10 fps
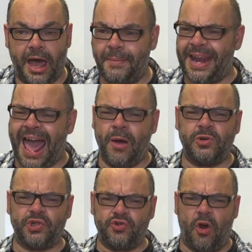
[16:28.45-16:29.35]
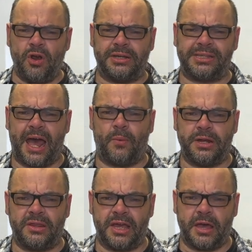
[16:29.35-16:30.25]
I mean, how strong is that when
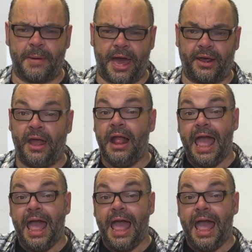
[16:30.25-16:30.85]
you think about it?